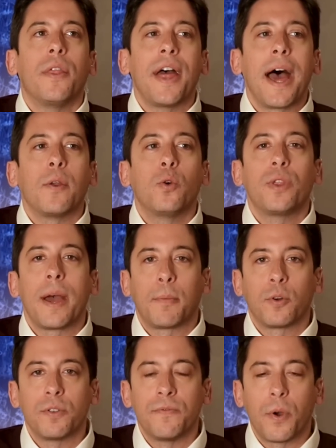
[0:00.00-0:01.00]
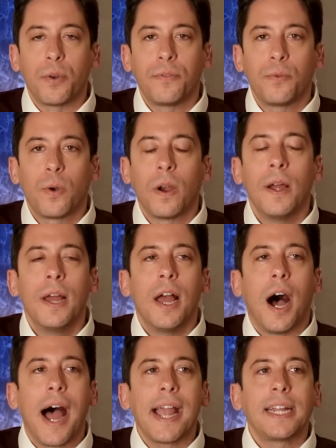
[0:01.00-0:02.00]
that who that person voted for.
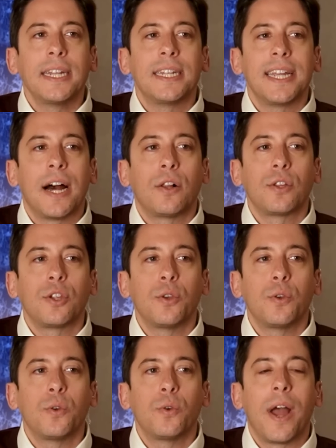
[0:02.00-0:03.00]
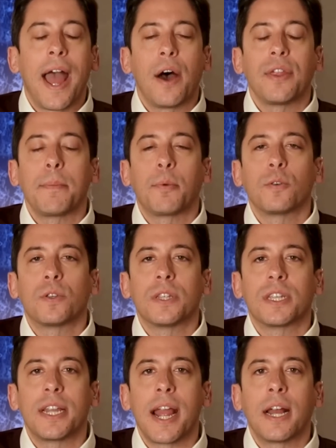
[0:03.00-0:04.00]
I can tell you how that
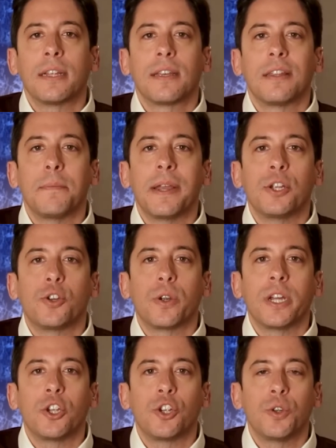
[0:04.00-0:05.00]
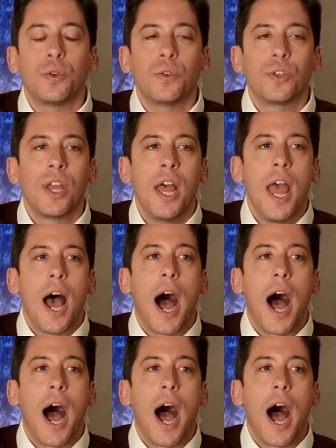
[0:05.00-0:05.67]
person stands on the major issues.